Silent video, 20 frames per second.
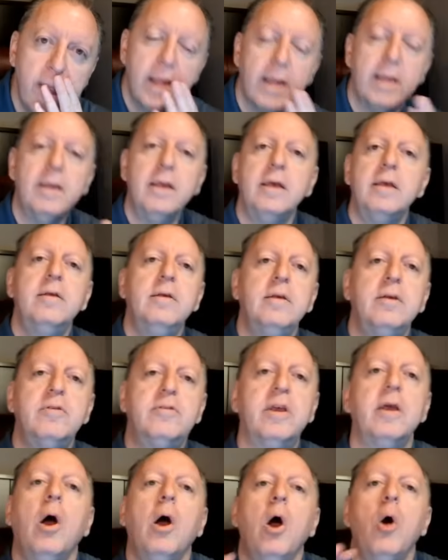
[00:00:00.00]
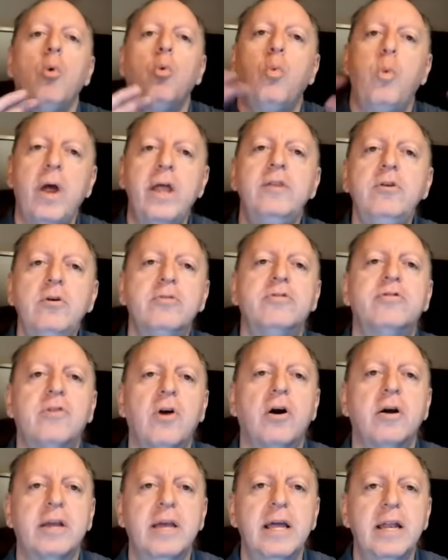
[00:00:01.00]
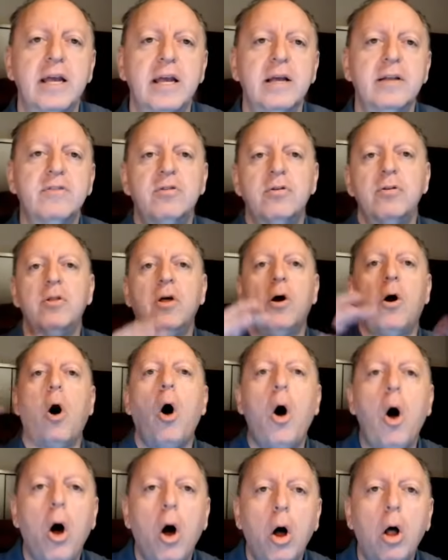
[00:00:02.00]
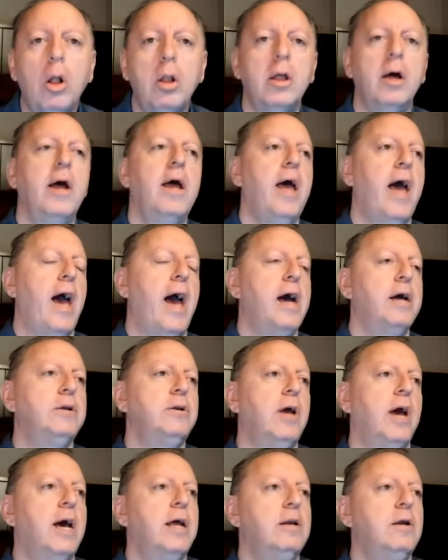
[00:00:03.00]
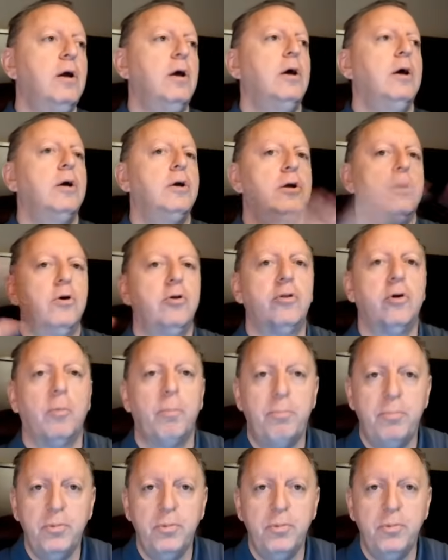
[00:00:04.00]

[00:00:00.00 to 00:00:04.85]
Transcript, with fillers: You see, when you start getting into the all and and you know the